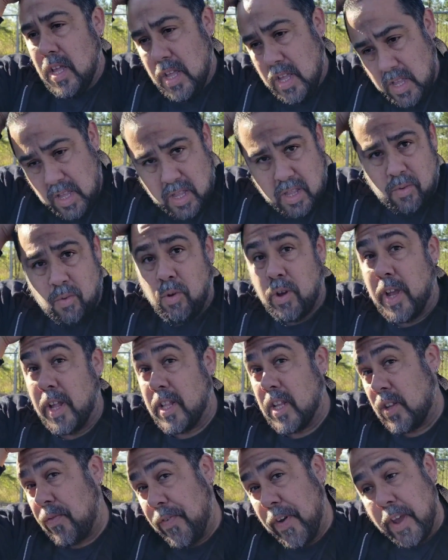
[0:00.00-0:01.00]
We'll get this
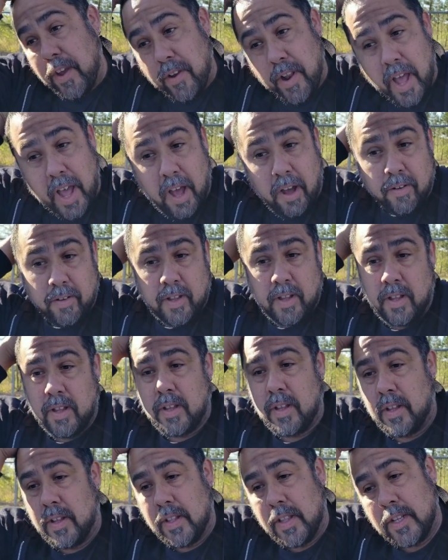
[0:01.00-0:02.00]
figured out.
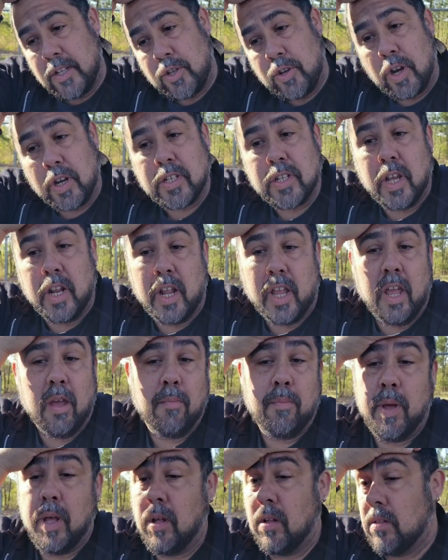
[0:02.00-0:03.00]
This truck's gonna get
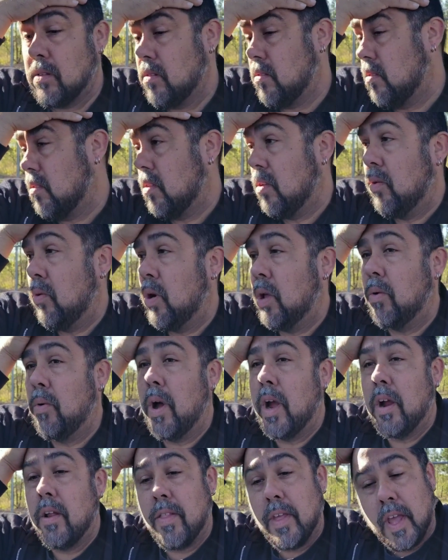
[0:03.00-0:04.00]
built one way or
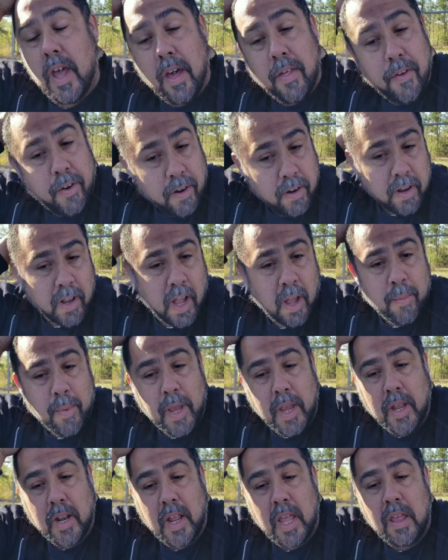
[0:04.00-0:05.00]
the other. I mean,
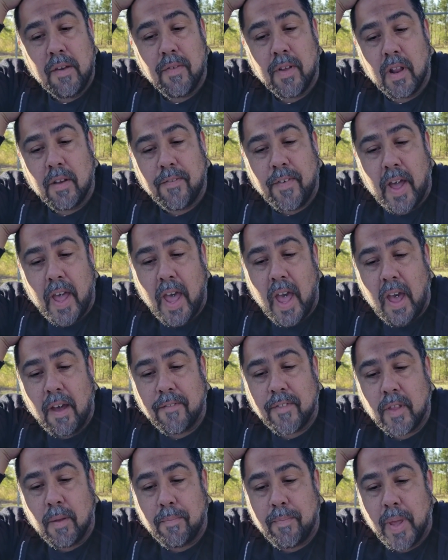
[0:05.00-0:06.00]
even if I have to
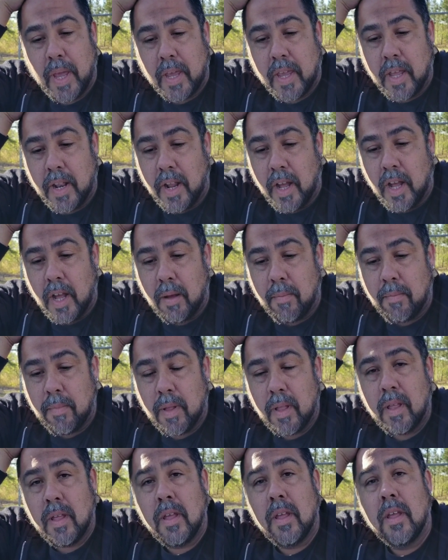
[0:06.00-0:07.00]
pick it up,
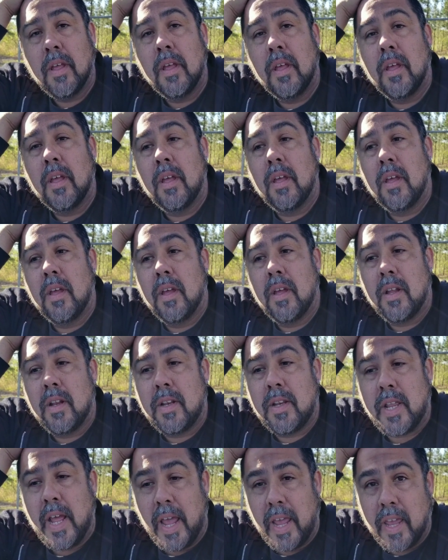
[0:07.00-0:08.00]

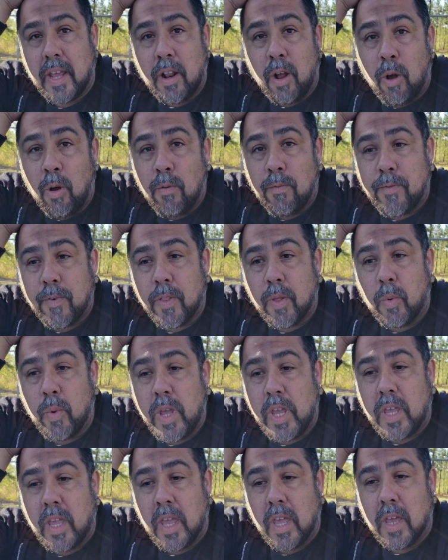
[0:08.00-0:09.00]
take it home for the
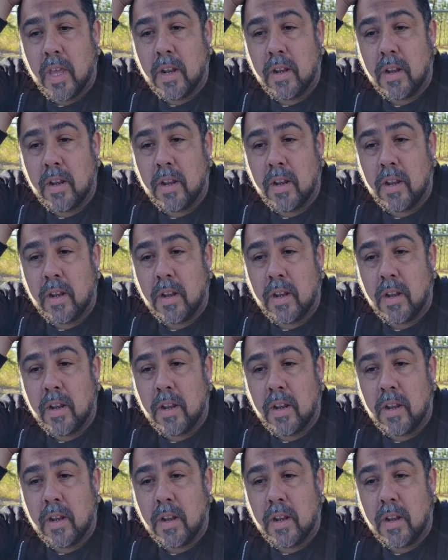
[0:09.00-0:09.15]
weekend,